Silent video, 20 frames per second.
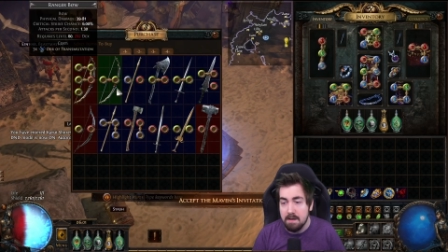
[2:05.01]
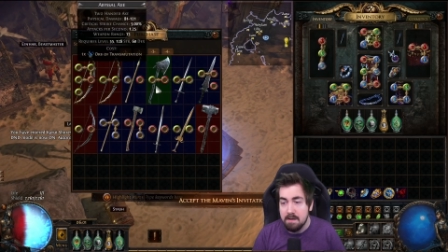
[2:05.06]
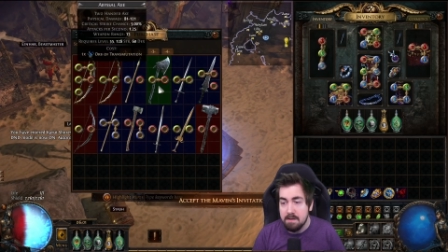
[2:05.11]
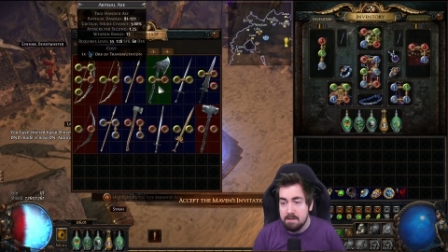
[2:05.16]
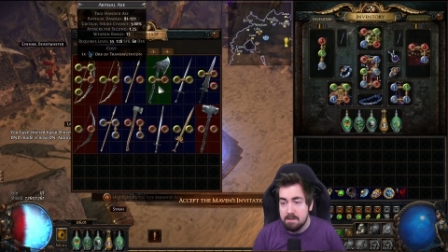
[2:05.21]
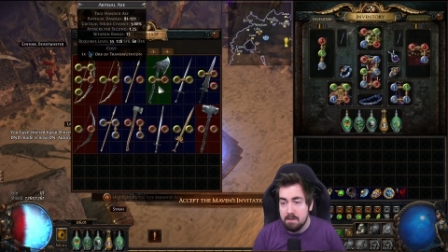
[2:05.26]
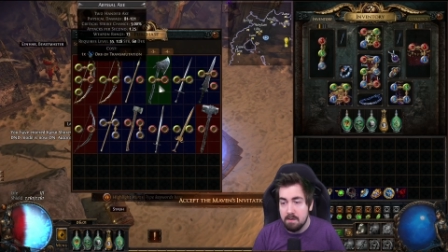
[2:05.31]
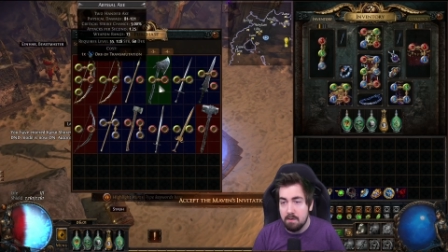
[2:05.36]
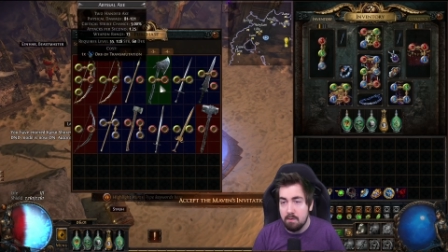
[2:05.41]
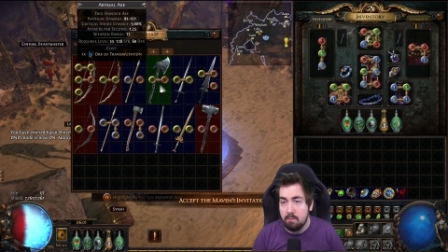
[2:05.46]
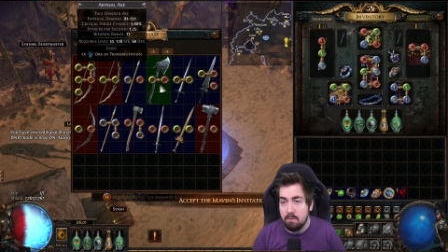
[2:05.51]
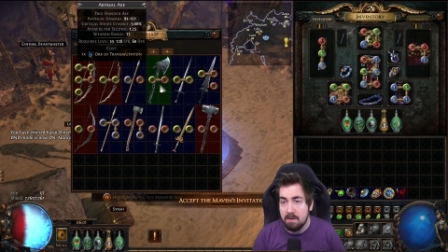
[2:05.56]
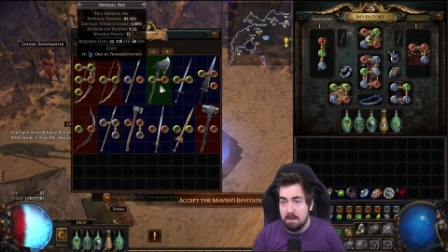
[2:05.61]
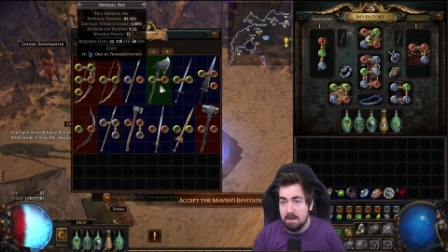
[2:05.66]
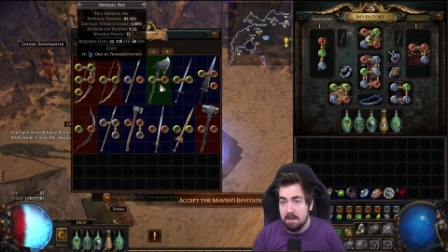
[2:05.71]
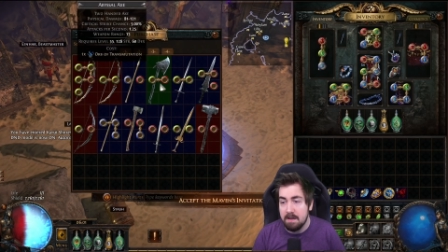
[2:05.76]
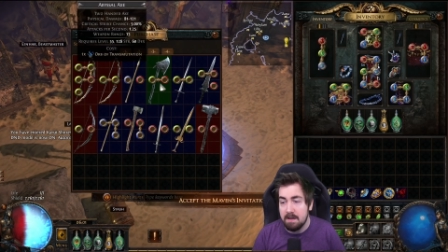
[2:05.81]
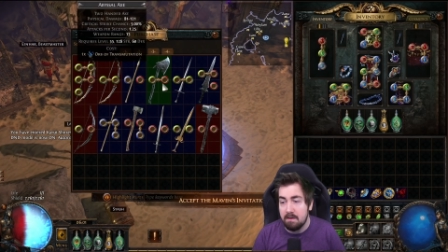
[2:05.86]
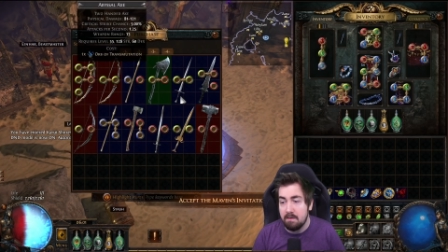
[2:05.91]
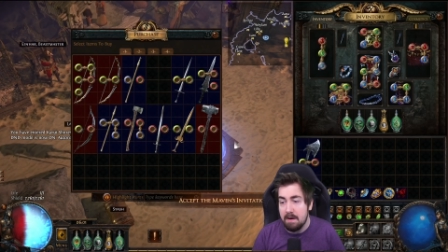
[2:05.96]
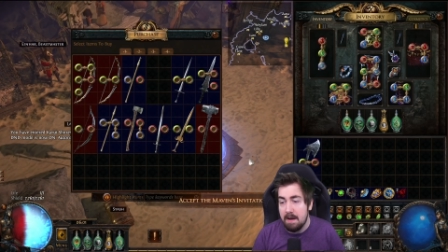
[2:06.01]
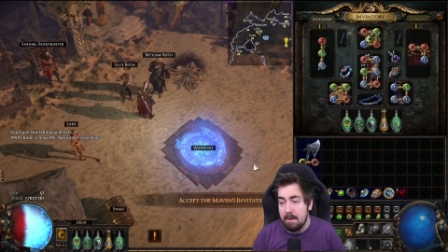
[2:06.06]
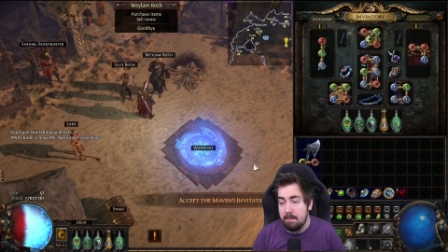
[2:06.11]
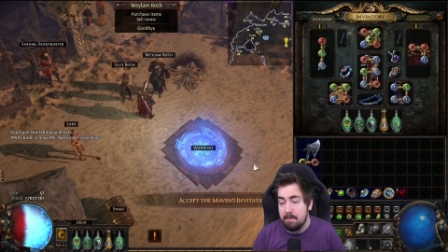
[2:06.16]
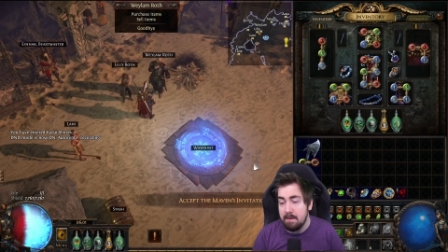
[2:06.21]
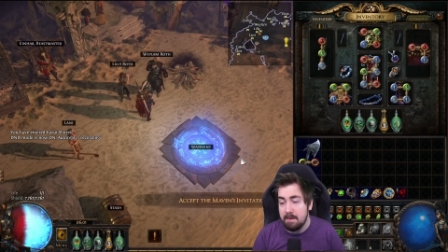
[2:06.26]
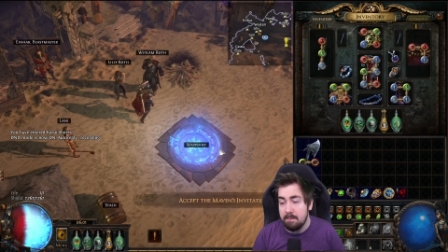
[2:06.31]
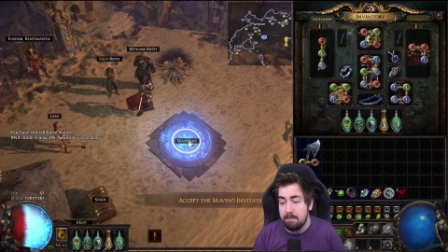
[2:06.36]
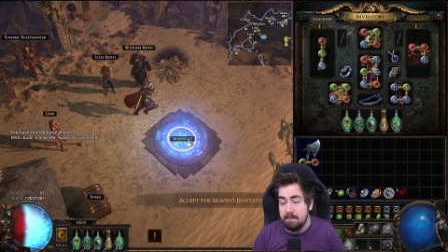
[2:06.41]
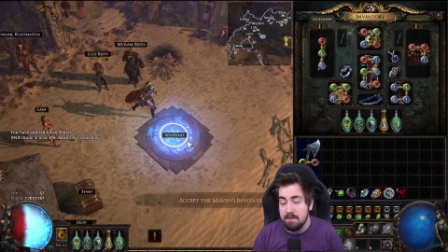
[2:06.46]
So we're going to grab
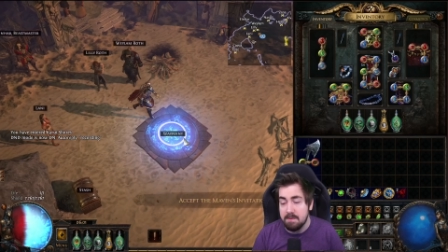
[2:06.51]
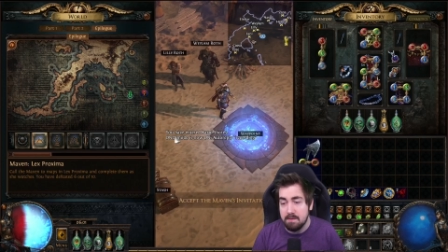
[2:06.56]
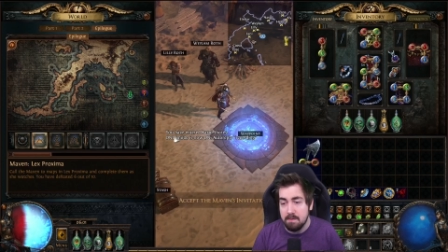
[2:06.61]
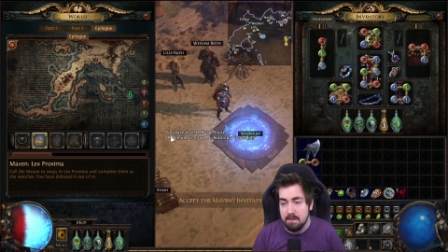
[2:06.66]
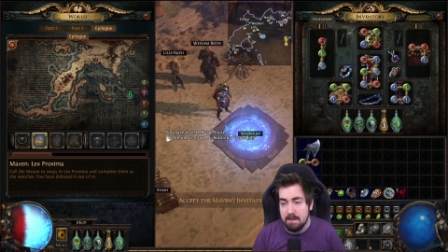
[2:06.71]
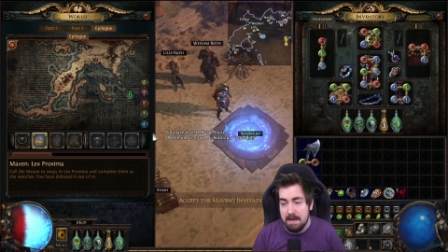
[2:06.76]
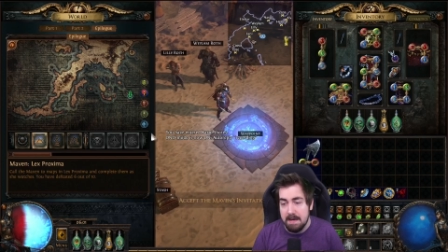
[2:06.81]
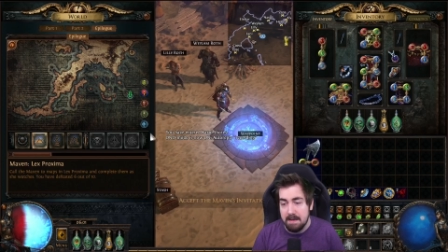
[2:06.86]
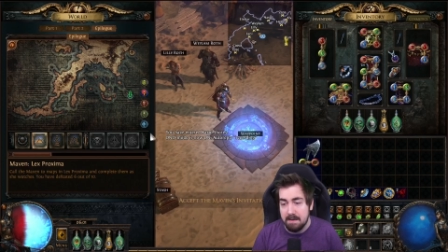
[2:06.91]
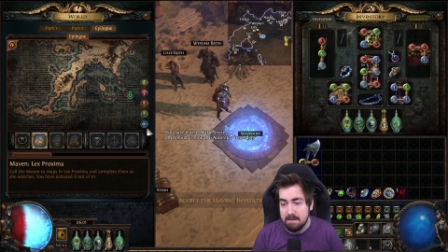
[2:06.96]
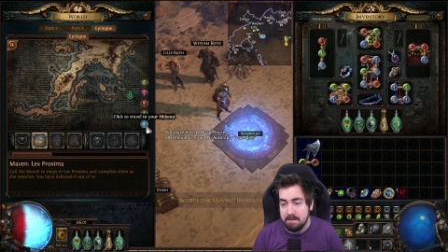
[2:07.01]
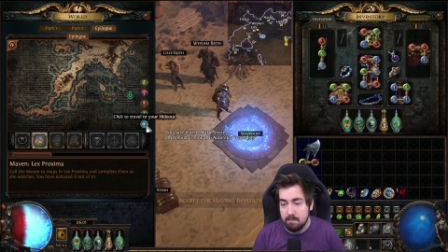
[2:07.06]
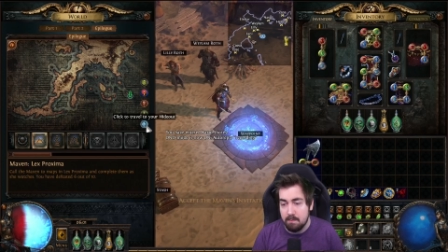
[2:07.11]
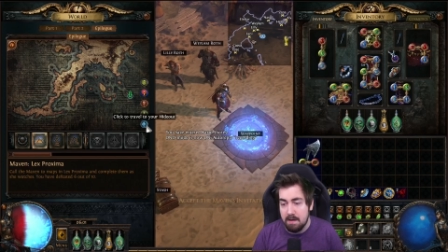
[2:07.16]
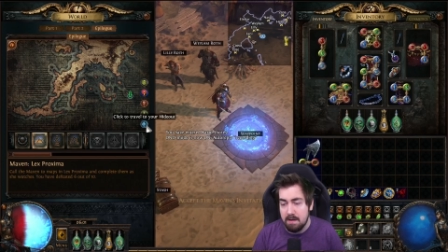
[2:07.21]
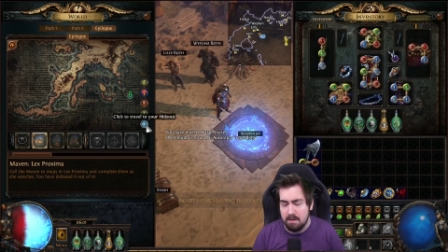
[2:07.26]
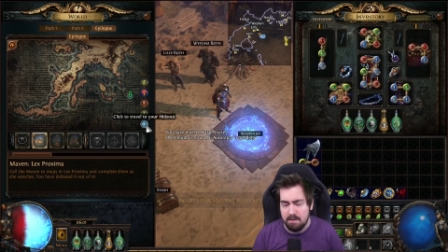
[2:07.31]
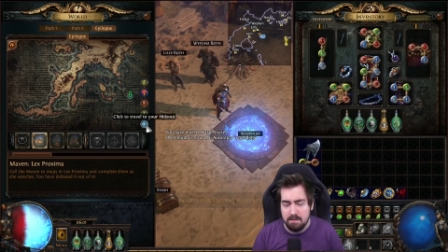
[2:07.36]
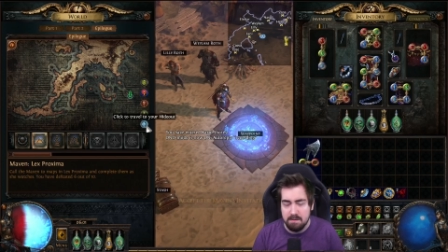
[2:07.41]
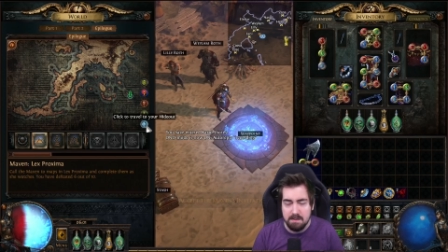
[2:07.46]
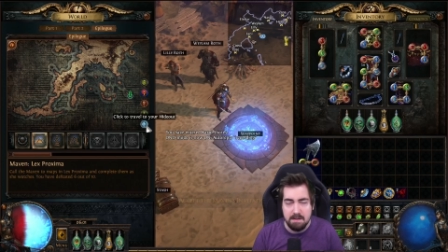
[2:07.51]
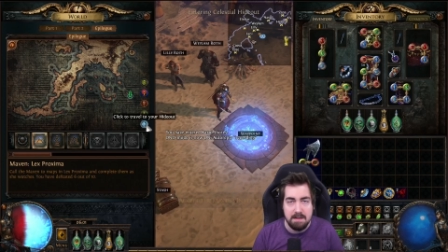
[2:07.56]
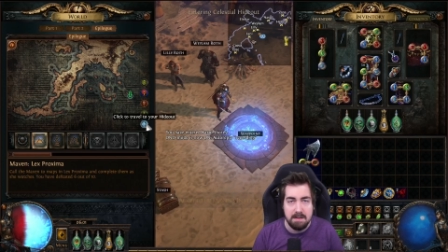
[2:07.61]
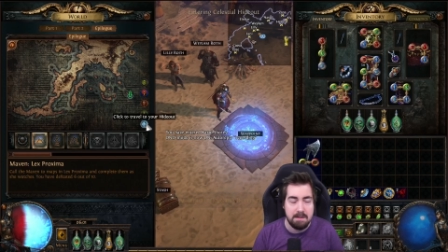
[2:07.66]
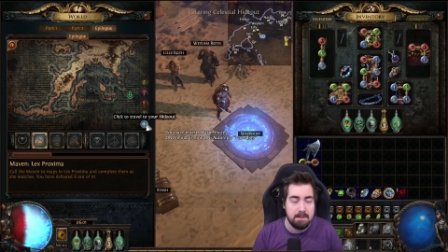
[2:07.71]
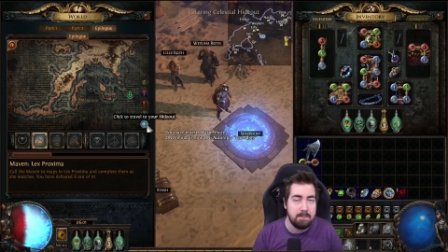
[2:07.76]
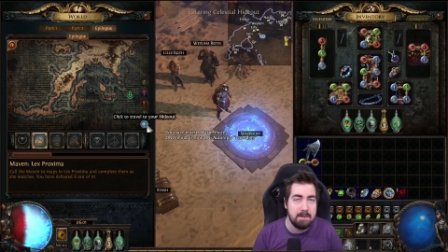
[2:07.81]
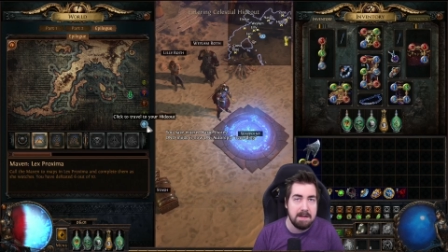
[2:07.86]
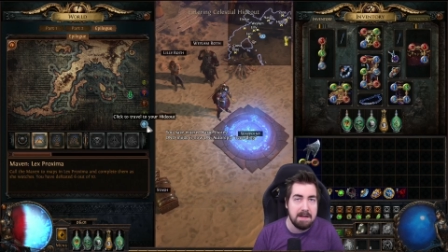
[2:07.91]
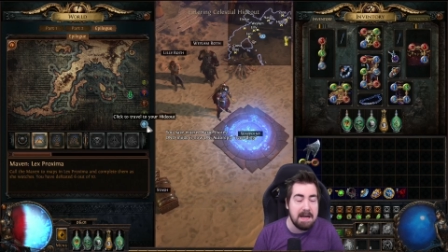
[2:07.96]
an Abyssal Axe, right? Doesn't need
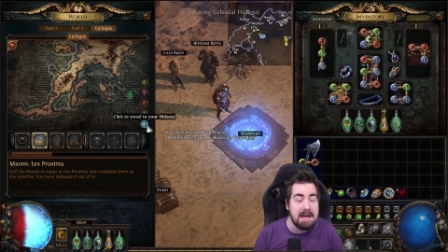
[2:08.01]
to be an